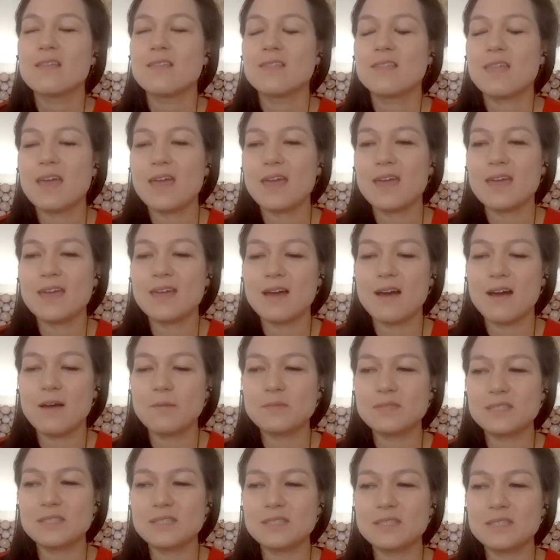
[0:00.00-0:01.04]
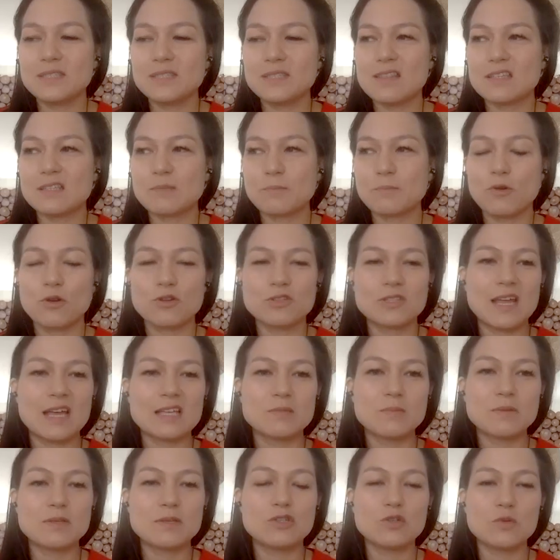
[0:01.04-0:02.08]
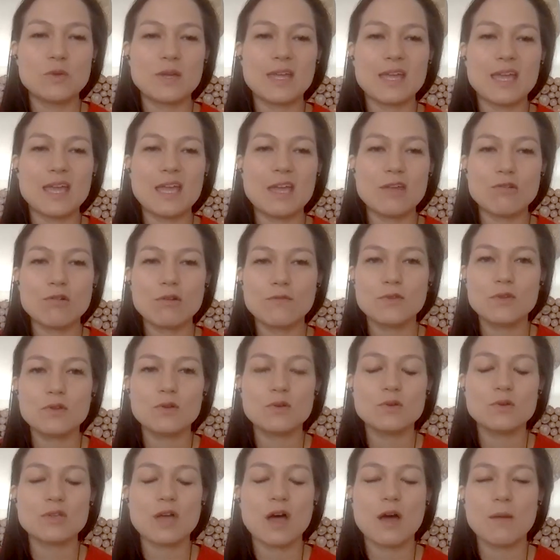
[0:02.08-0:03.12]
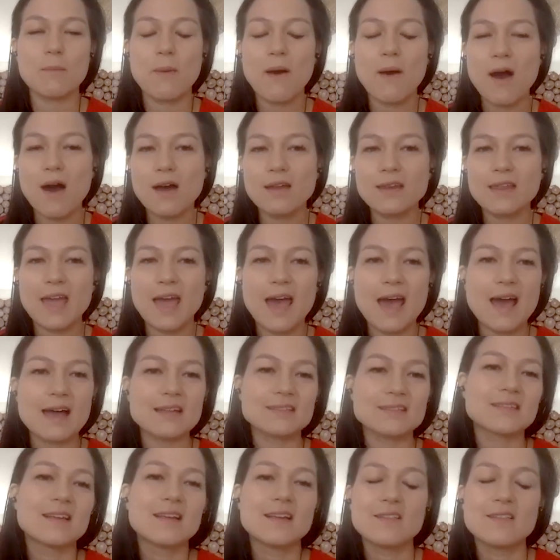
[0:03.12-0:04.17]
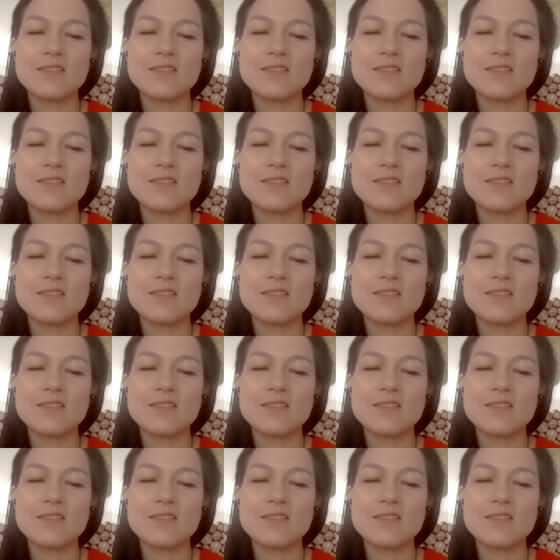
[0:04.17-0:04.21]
They um, see that this person has been doing interviews on podcasts.